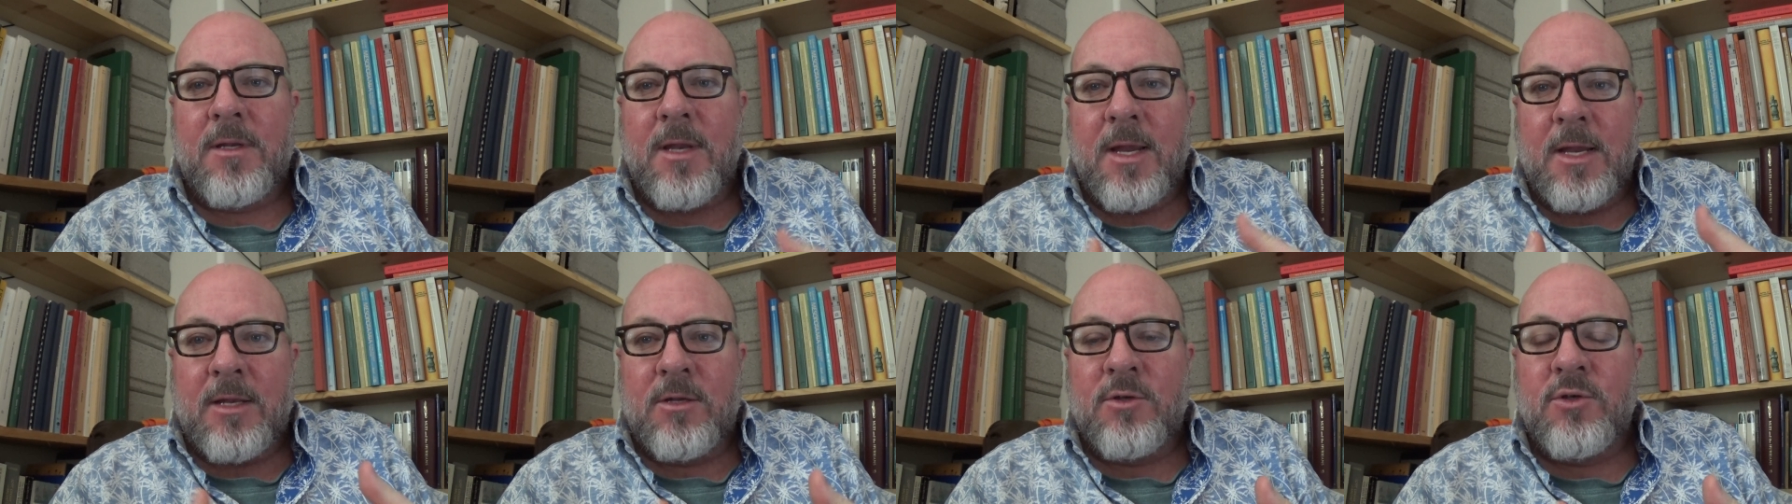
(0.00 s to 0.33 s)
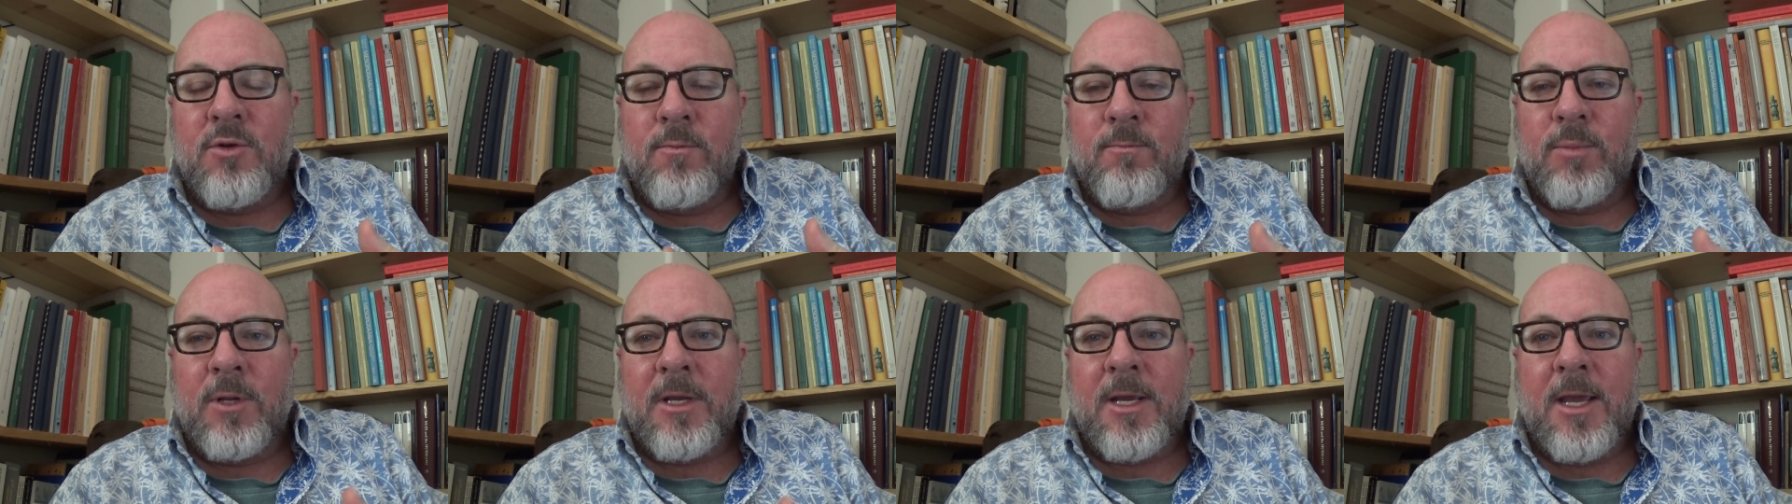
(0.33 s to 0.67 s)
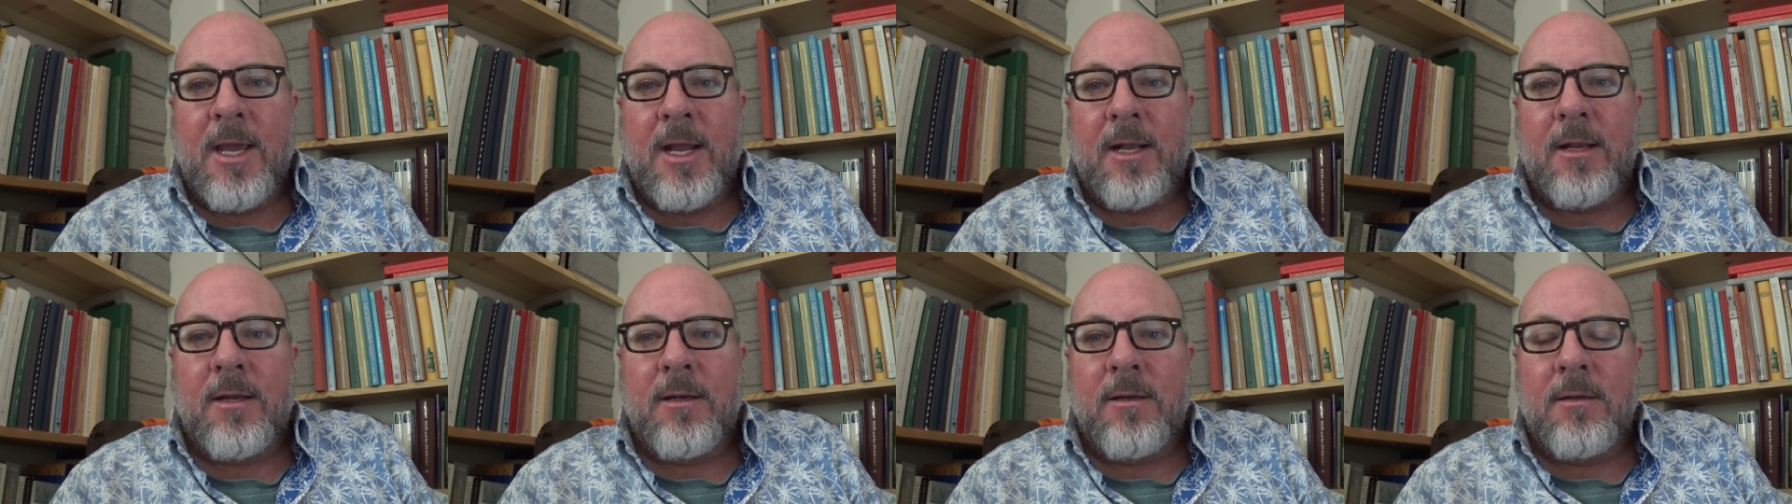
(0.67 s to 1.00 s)
It, it,
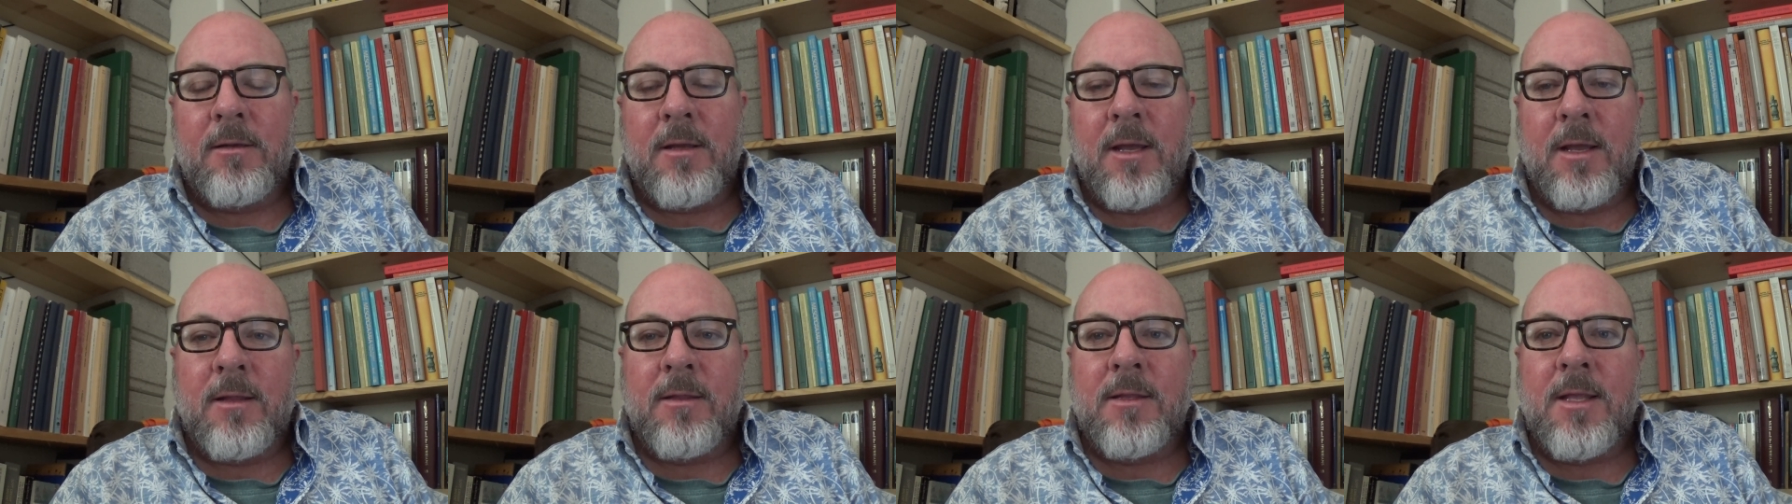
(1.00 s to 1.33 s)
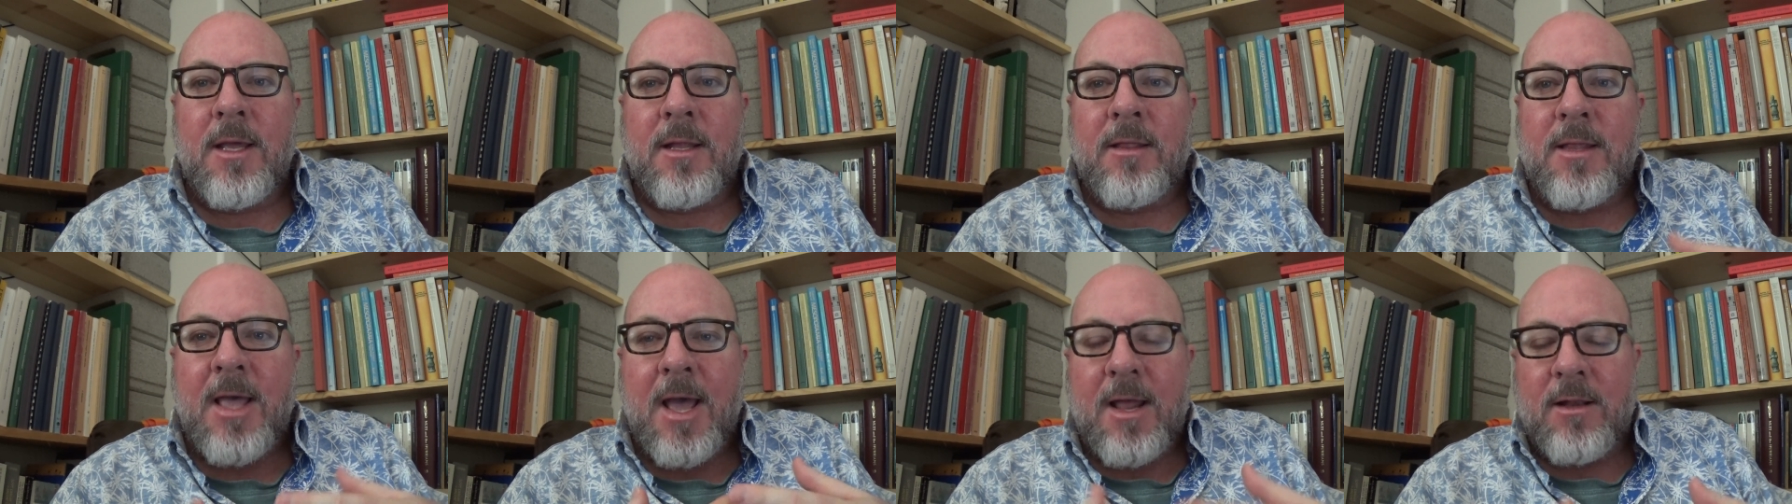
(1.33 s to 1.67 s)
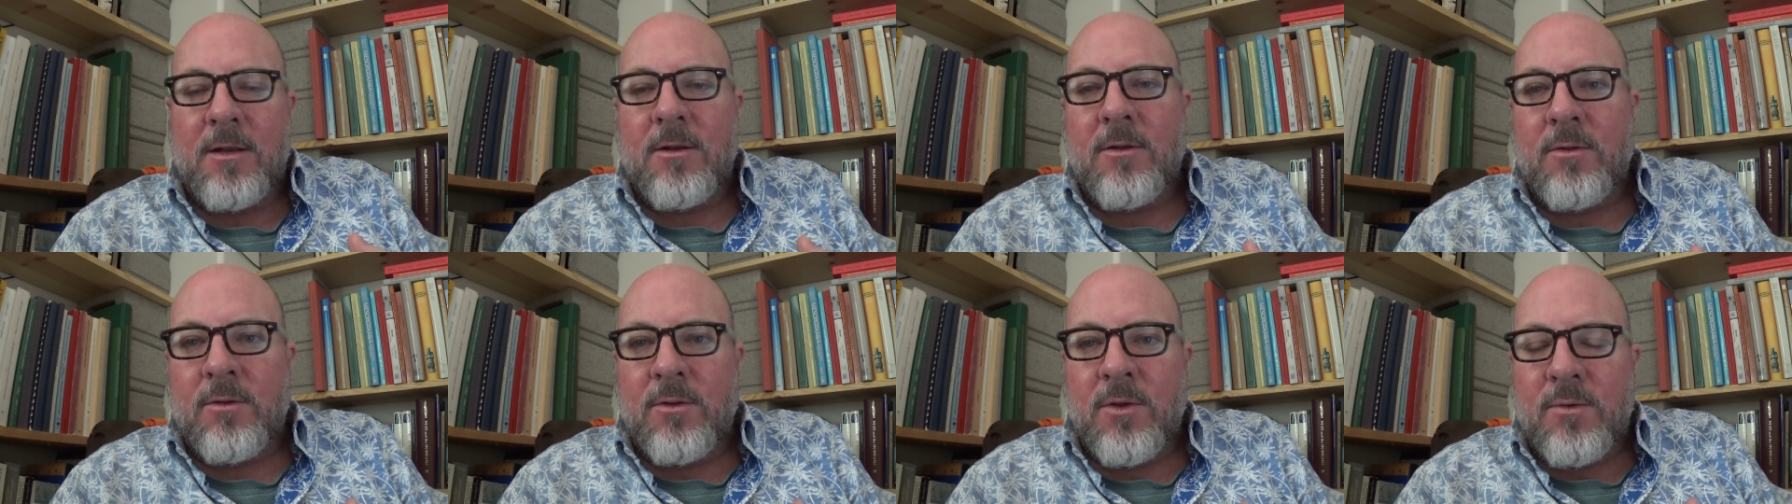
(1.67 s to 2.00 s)
duplicated, and then
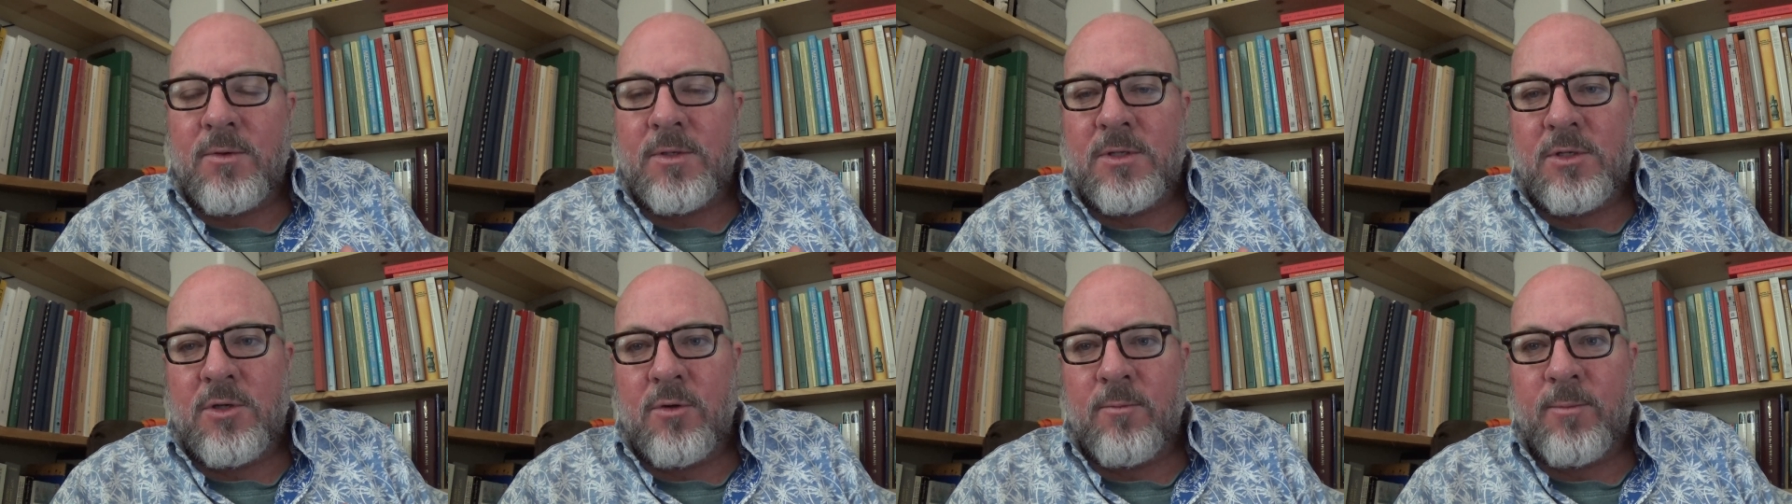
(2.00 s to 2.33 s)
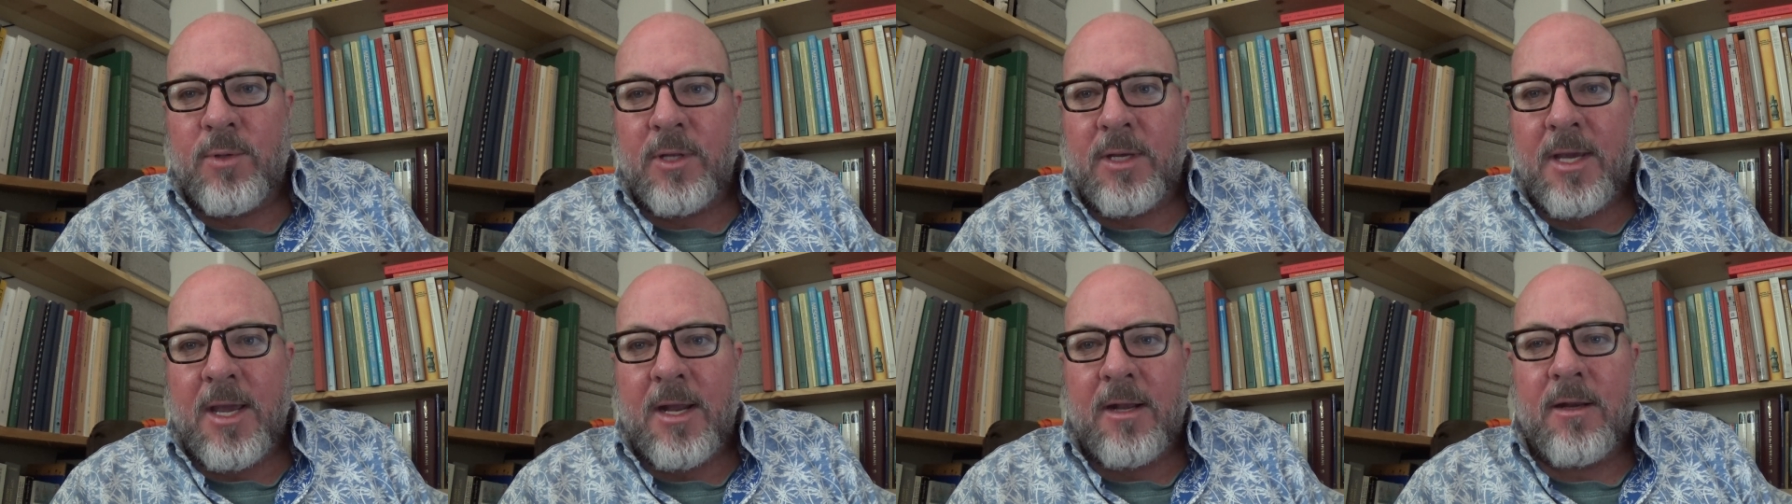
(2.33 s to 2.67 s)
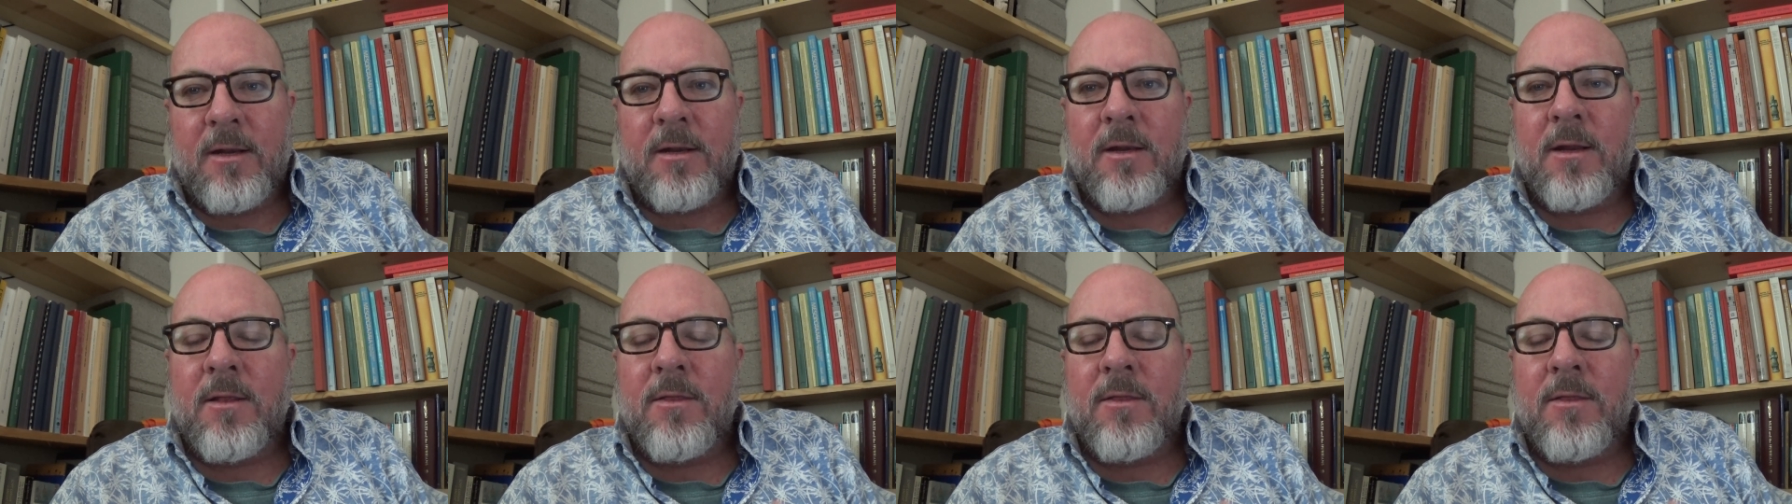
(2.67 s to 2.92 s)
that those duplicated,